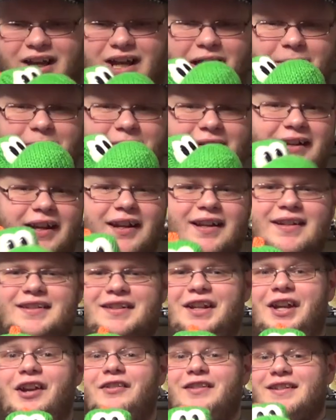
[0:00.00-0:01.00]
I mean,
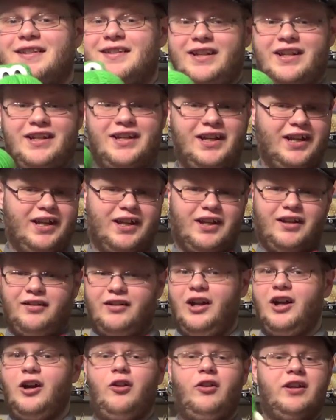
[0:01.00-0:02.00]
seriously,
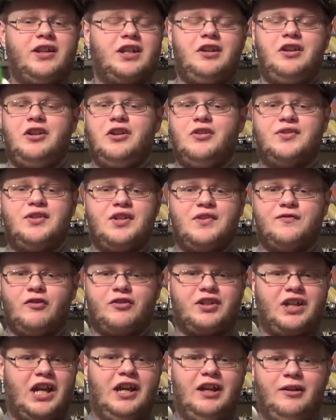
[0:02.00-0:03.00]
not only can you use this
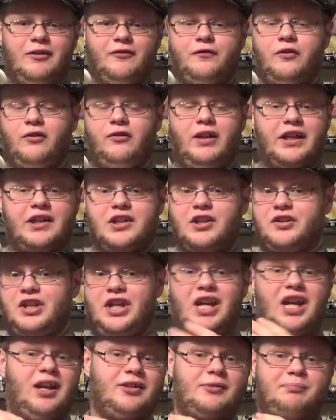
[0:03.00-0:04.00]
for like your
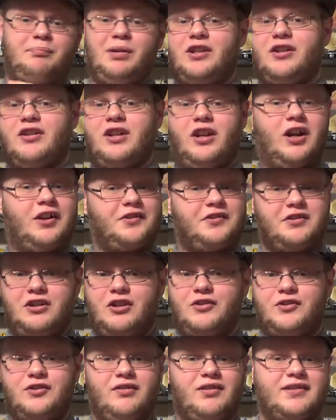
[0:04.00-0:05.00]
games, but you can also
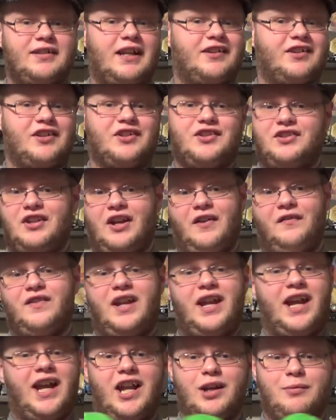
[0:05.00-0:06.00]
use this as a stuffed
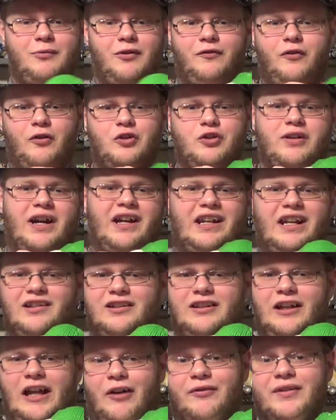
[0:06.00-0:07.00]
animal, for crying
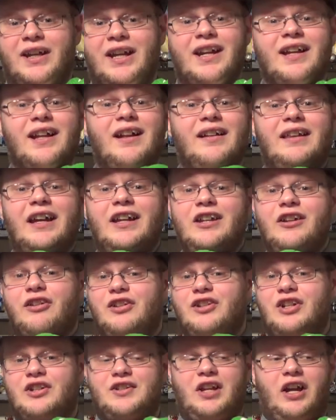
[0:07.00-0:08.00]
out loud, that you
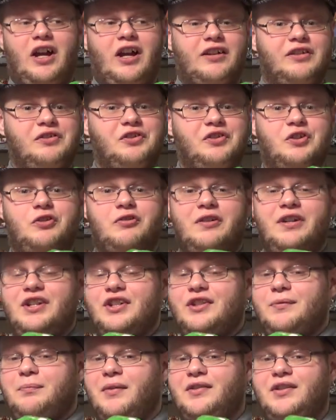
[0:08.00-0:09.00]
could just hug and
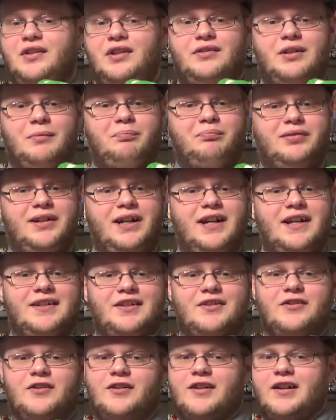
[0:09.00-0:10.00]
squeeze when you're
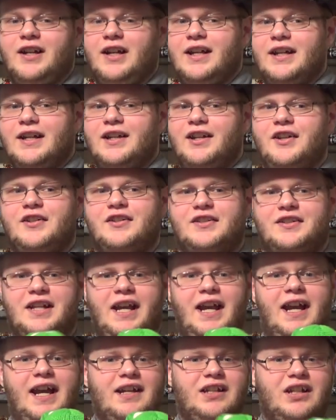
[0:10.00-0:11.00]
depressed or
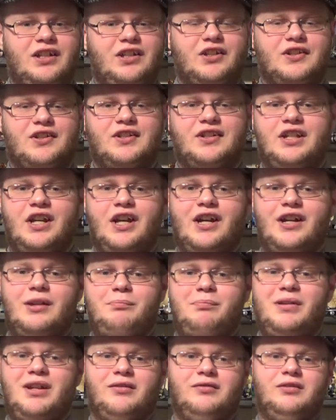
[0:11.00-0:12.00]
sad and you're scared
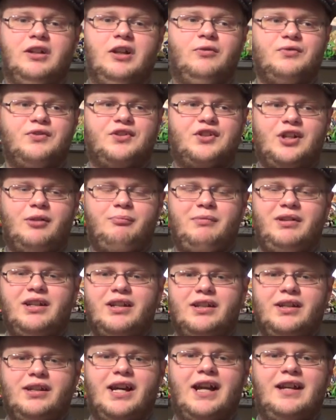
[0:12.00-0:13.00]
of being lonesome
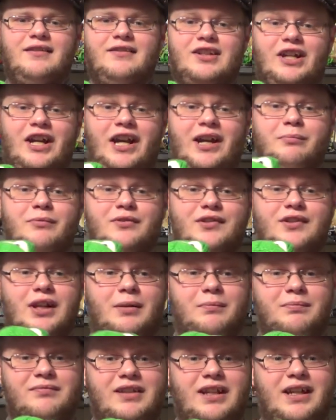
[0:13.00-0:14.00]
in nighttime or
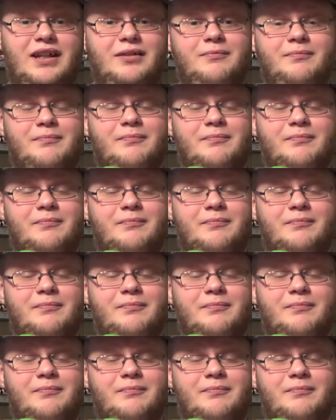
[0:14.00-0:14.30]
something.